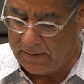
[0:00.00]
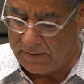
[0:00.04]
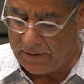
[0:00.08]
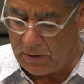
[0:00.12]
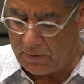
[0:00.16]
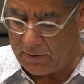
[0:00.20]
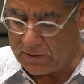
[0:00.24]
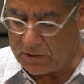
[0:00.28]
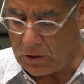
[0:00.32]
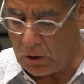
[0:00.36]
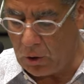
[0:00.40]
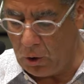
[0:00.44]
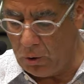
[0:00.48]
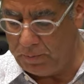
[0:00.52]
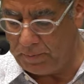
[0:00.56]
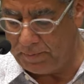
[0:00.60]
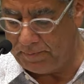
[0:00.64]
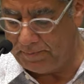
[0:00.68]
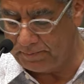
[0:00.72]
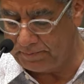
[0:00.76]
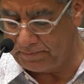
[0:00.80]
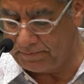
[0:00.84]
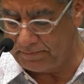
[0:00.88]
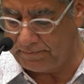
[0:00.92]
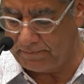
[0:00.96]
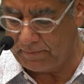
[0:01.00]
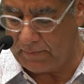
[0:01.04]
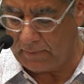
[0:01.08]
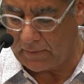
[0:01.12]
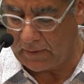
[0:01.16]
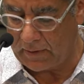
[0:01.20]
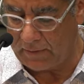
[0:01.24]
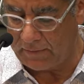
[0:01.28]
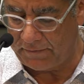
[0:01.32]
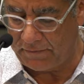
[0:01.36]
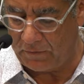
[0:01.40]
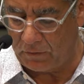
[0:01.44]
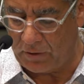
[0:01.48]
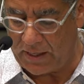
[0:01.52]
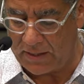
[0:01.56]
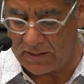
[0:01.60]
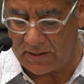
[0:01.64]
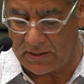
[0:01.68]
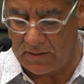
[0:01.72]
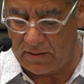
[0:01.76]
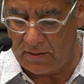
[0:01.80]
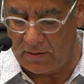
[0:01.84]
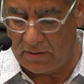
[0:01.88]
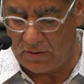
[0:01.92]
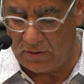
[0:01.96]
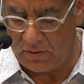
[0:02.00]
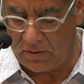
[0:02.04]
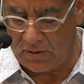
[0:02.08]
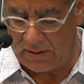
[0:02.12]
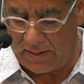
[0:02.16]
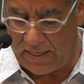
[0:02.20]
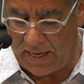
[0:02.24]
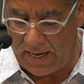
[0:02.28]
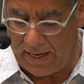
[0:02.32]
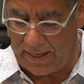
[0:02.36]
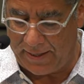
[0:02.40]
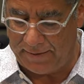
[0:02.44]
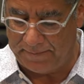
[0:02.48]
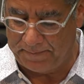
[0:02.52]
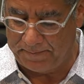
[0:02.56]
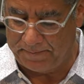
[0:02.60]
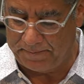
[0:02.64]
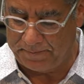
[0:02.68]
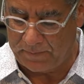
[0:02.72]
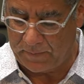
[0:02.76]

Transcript: There is hope for us today